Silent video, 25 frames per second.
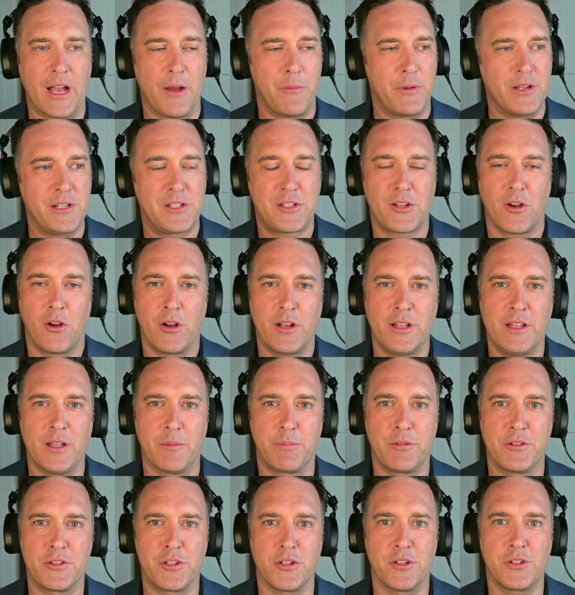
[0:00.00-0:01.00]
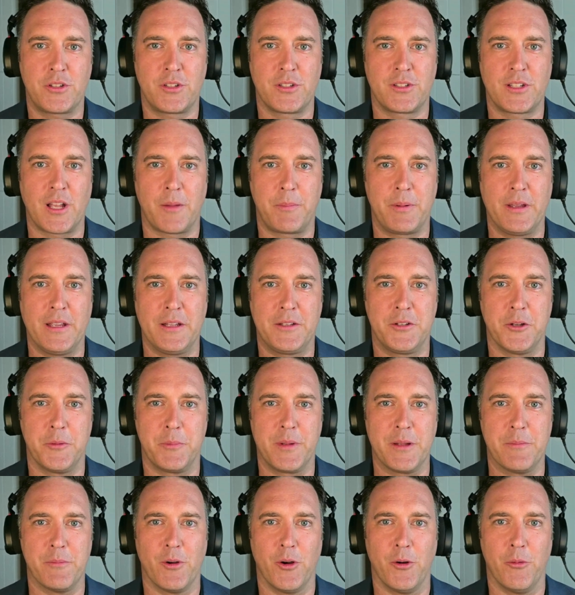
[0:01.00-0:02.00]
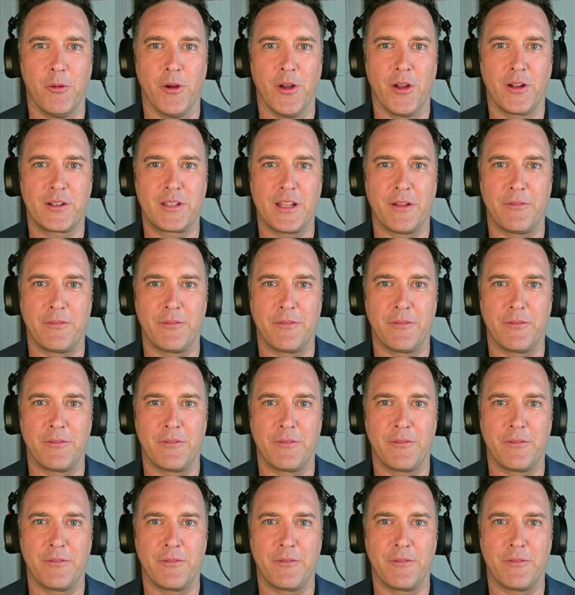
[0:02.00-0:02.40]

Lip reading: Are we signing the producers up here to a bit more work?